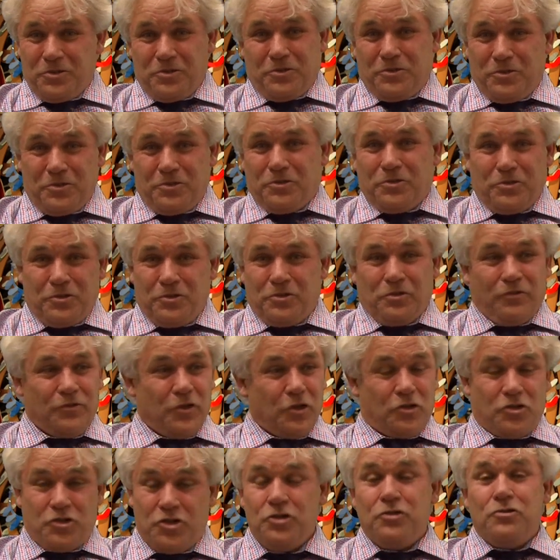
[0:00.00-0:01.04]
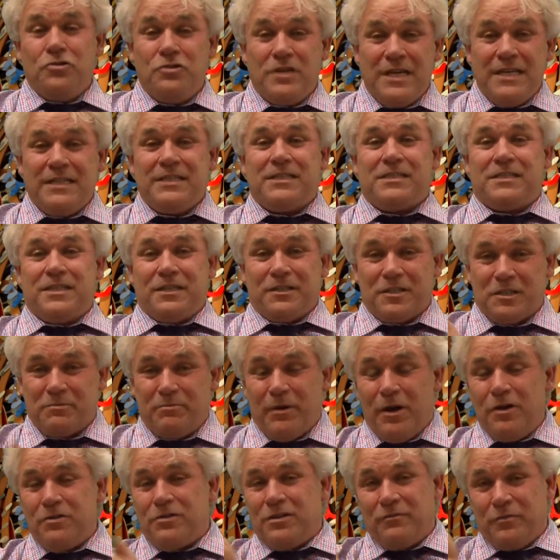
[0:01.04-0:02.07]
you, you, have got two instincts,
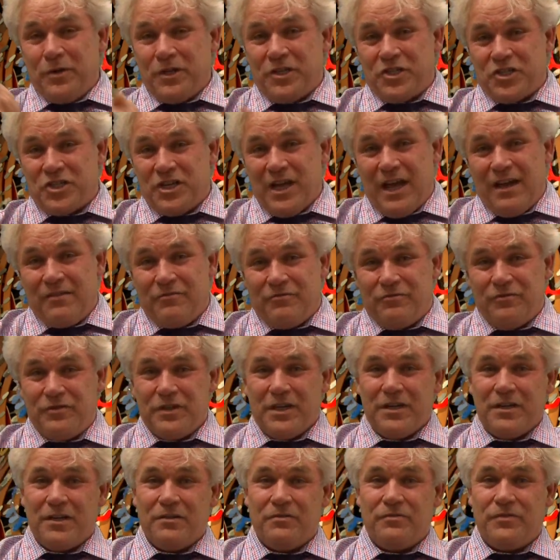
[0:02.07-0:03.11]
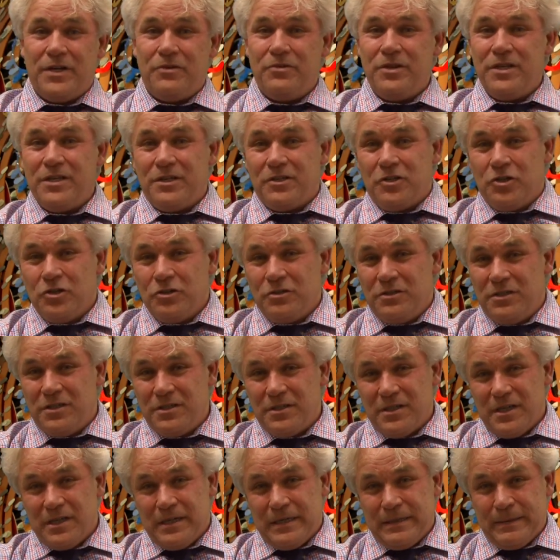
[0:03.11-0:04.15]
both of which have uh, very good
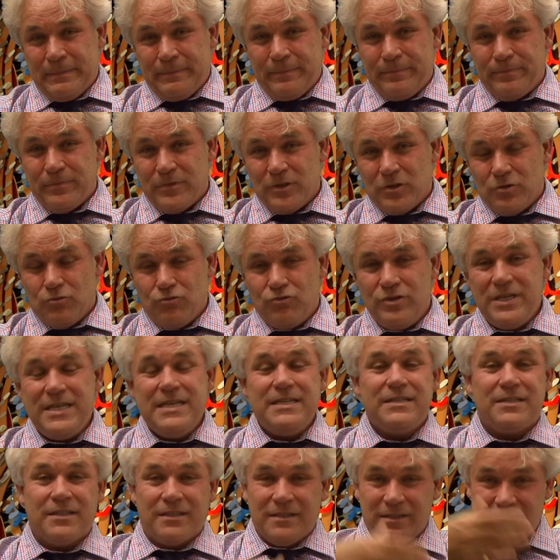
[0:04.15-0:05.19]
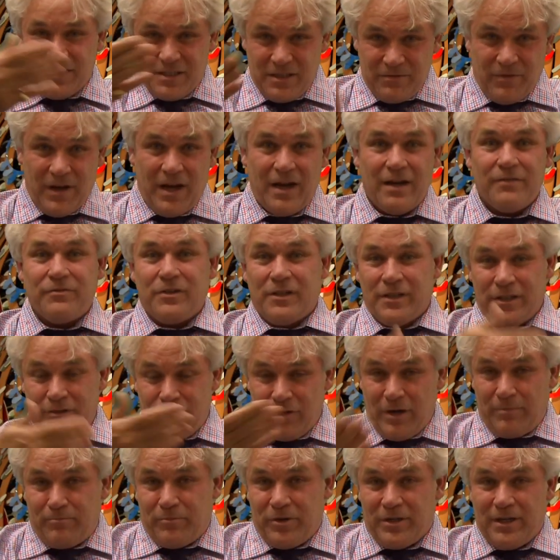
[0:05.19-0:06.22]
um, reasons, survival and
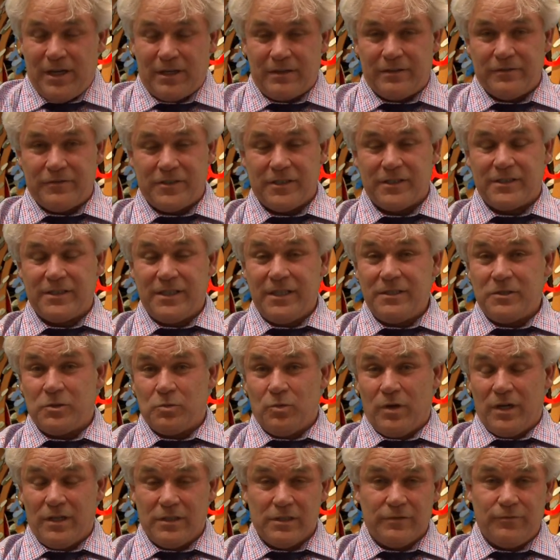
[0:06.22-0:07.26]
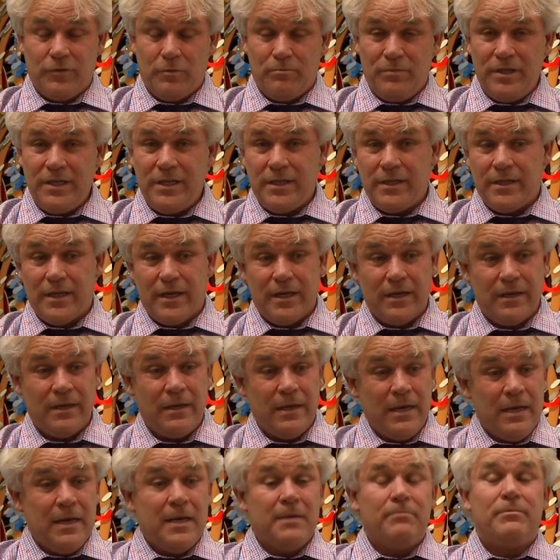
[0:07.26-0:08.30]
reproductive success wise, for being there,
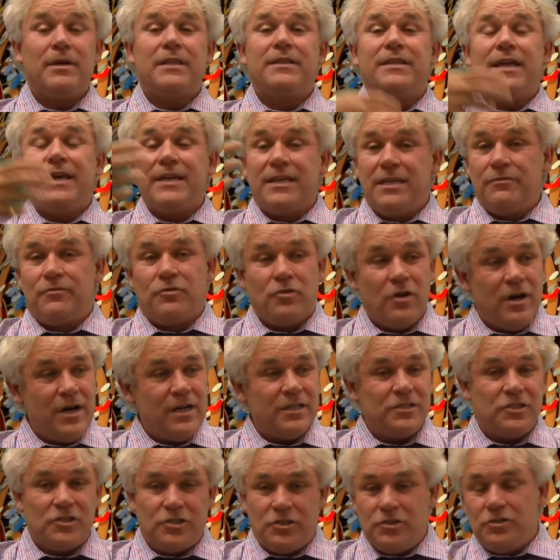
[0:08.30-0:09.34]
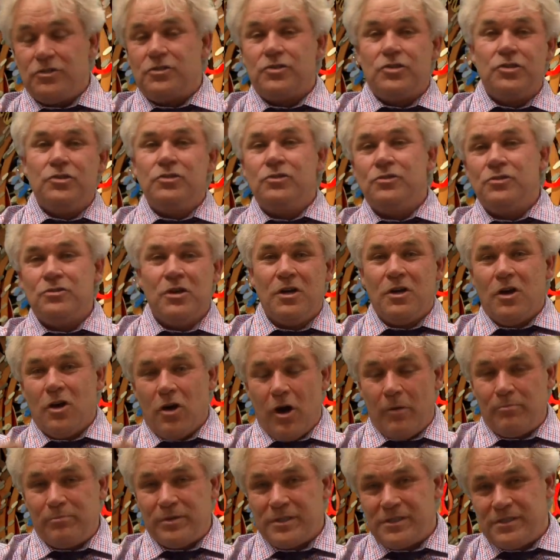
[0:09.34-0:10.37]
but they give rise to two
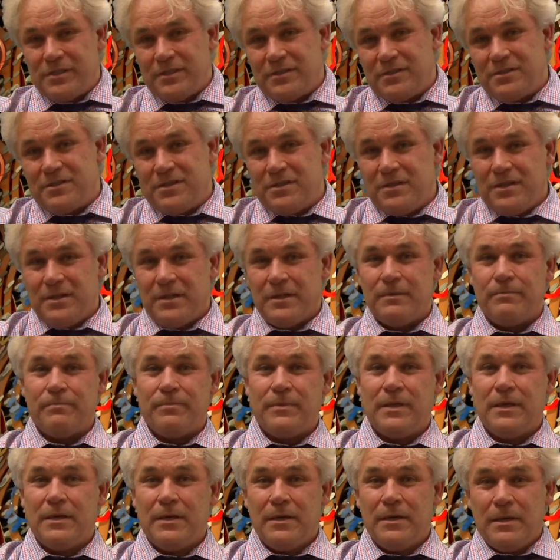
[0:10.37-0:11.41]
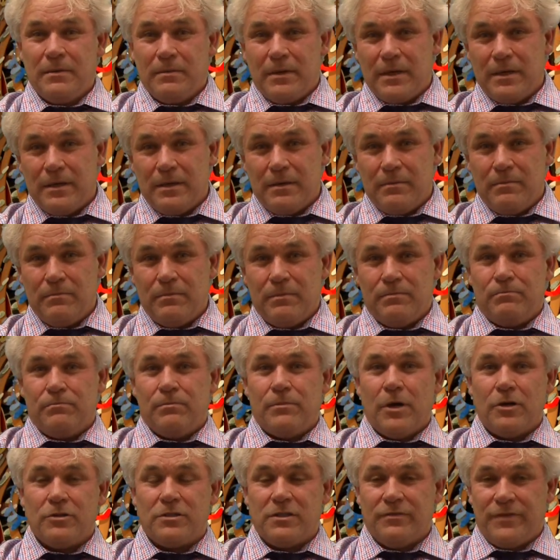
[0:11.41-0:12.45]
opposite um, uh,
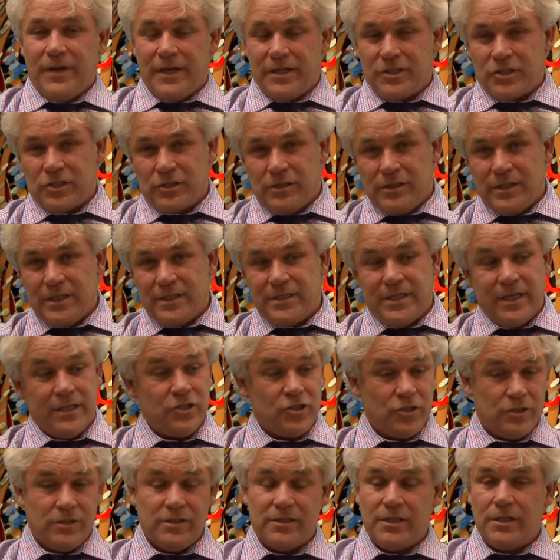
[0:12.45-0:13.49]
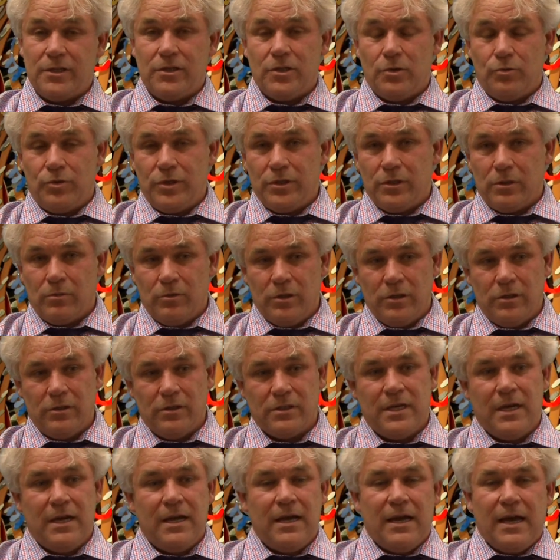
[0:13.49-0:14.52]
motivational intentions in the real
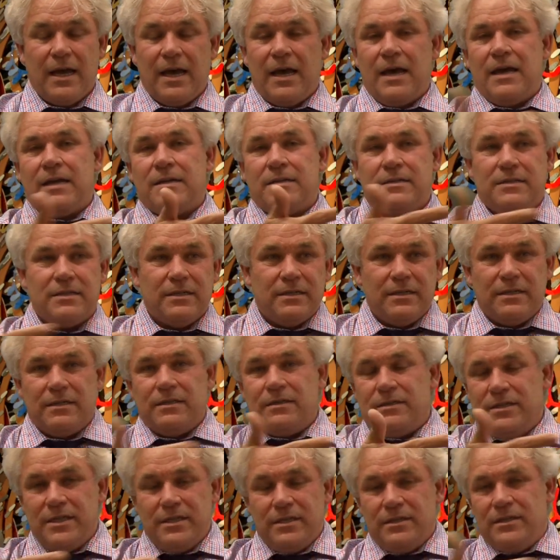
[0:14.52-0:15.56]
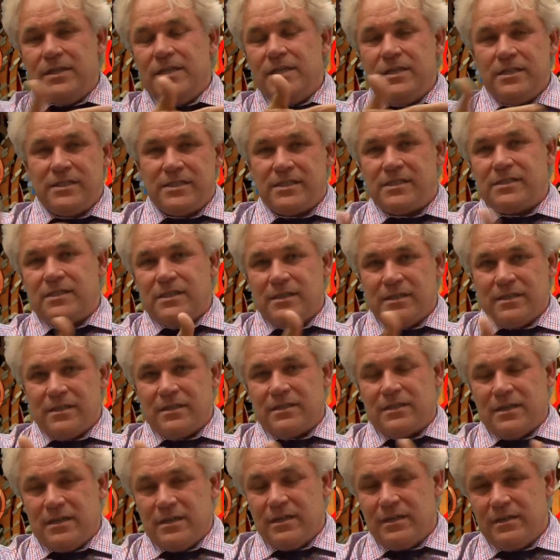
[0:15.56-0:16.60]
world, and uh, these uh,
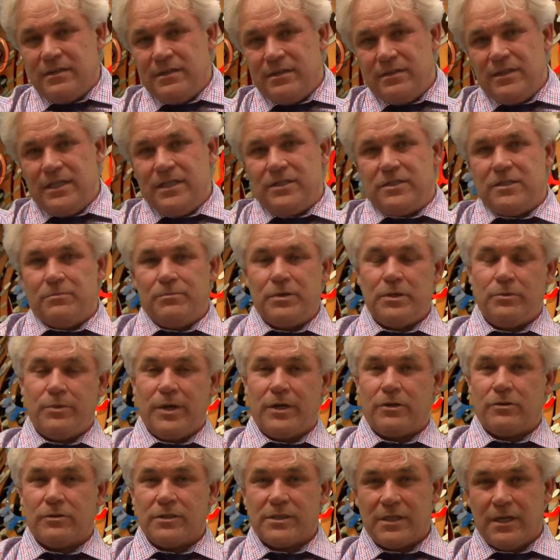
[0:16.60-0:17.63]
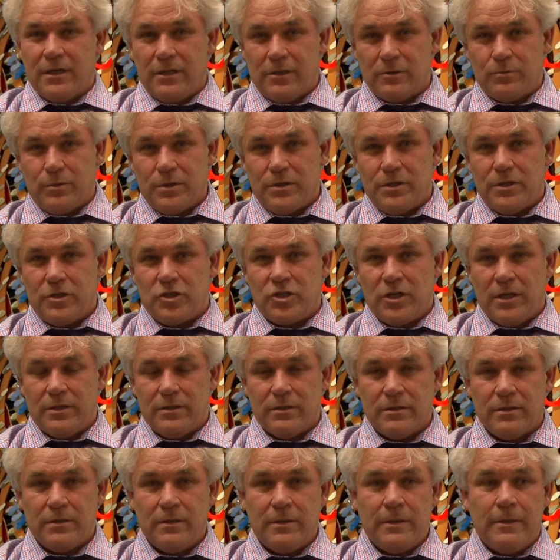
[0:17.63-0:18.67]
uh, need to be reconciled with each other.
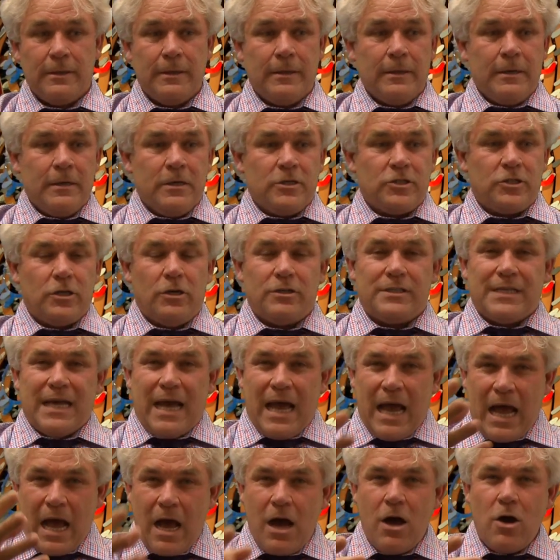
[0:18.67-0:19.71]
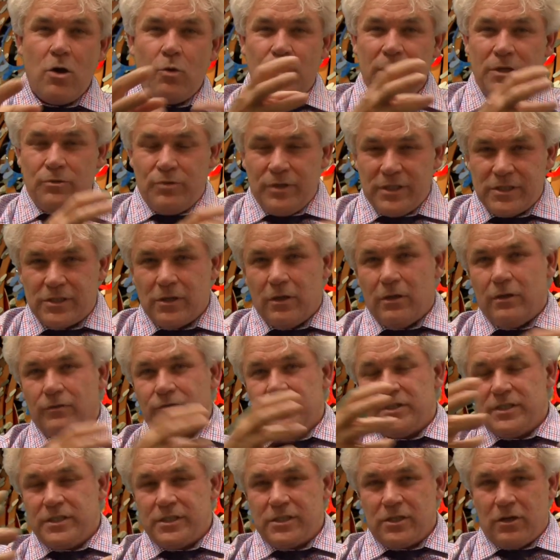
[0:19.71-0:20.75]
So it's how we resolve
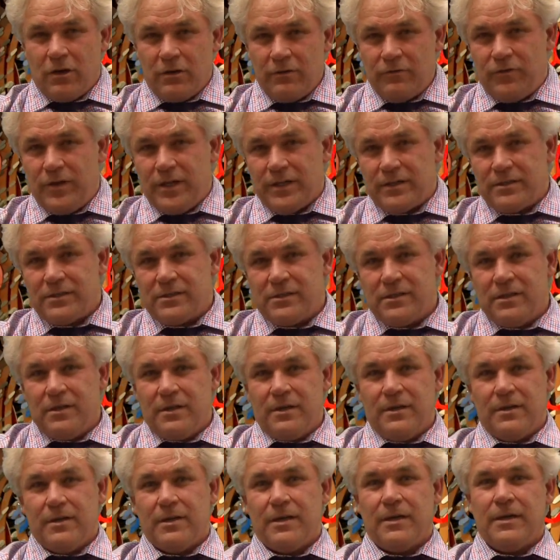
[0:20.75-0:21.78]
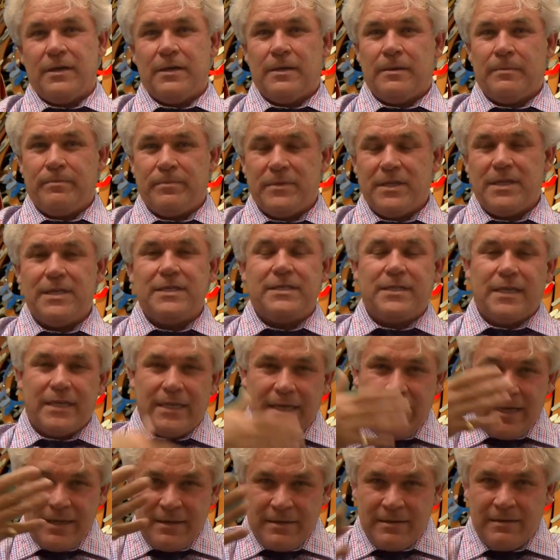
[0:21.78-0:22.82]
these conflicts um, is
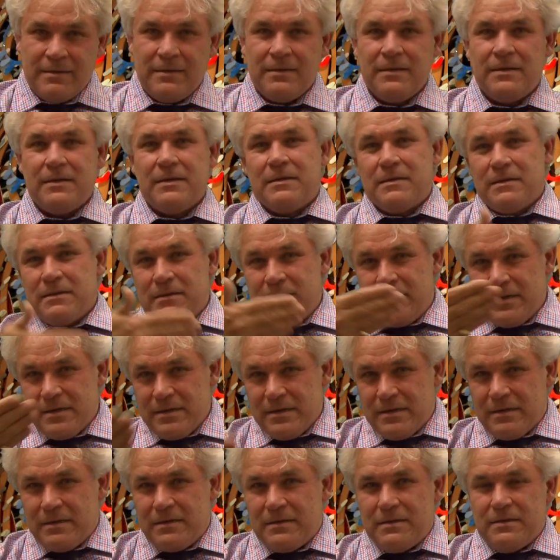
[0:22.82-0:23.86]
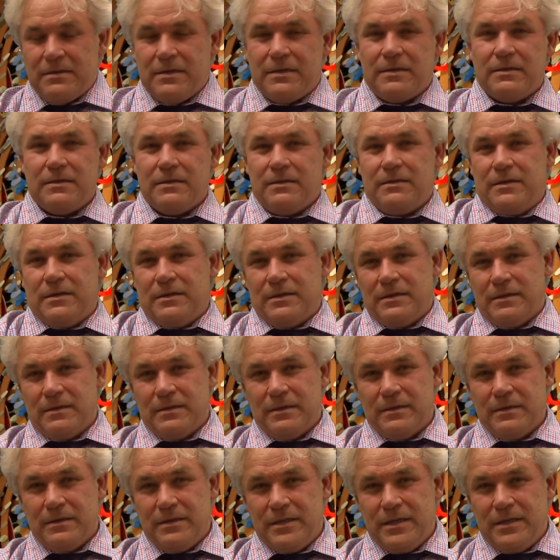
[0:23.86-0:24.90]
again the, the,
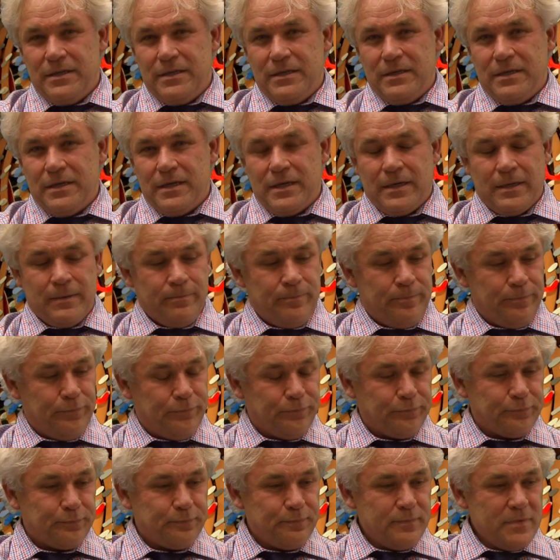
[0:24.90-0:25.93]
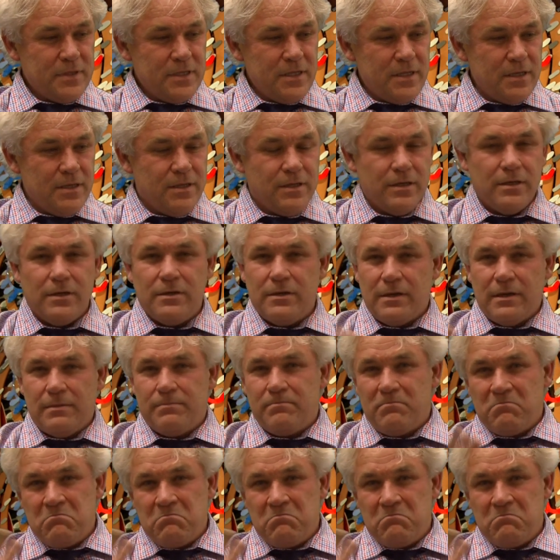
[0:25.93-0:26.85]
the, the, um, the